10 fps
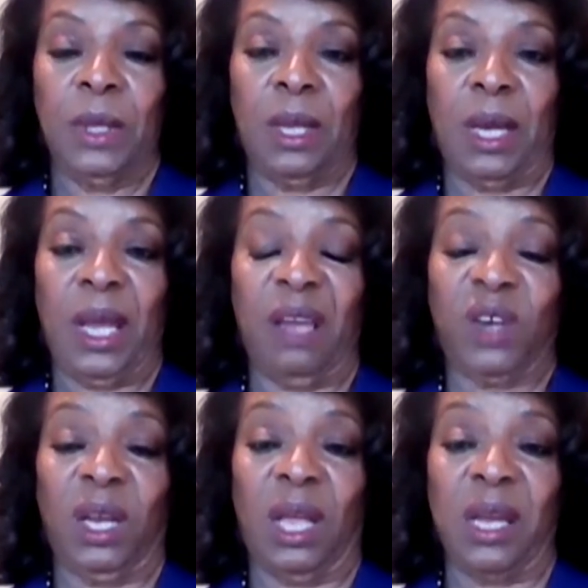I have
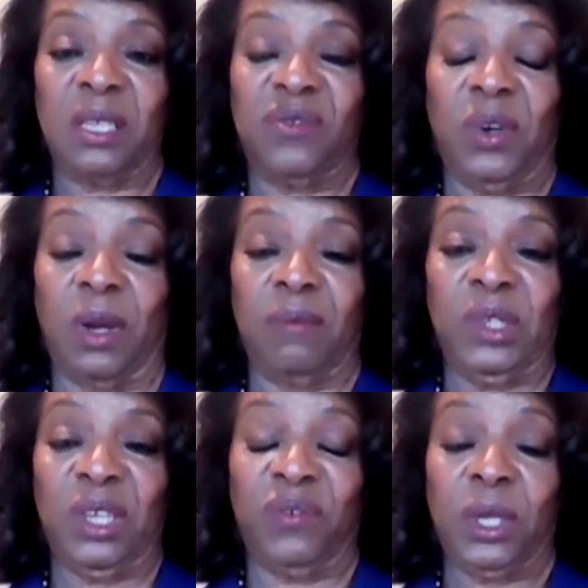clients from
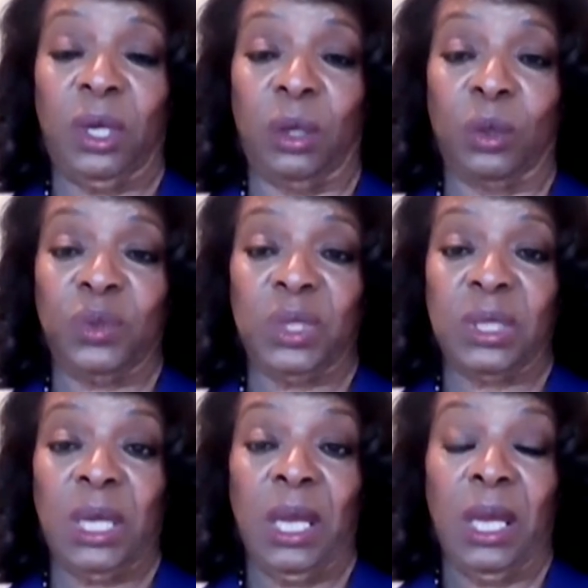different cultures,